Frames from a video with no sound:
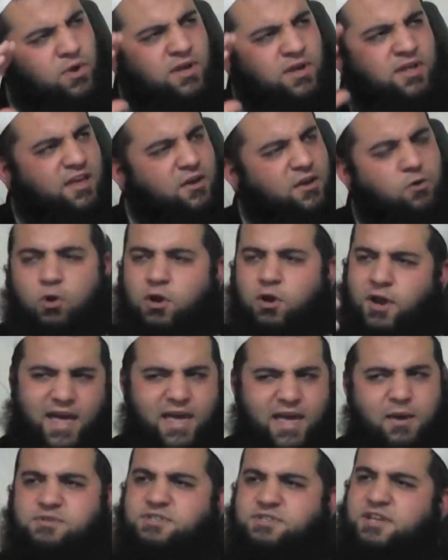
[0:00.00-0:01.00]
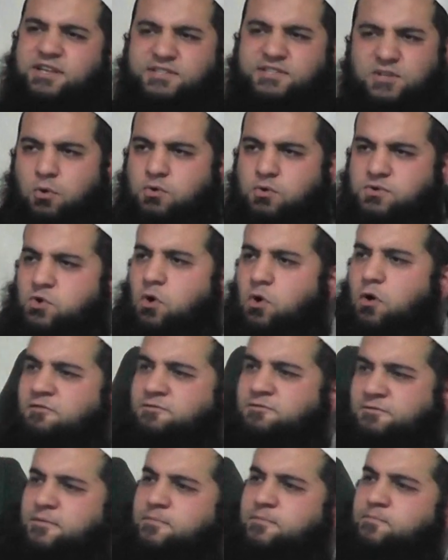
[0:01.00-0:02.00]
doing dhikrullah. He was in his own sort
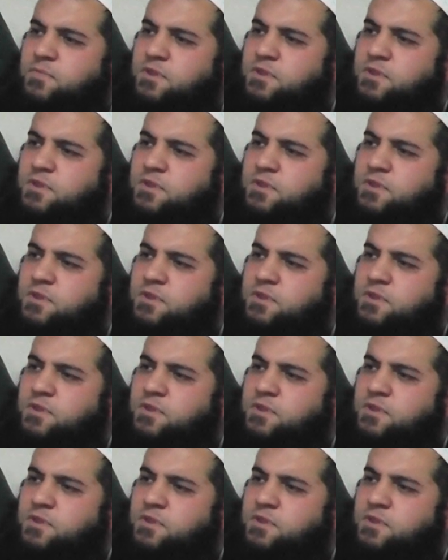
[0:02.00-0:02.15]
of,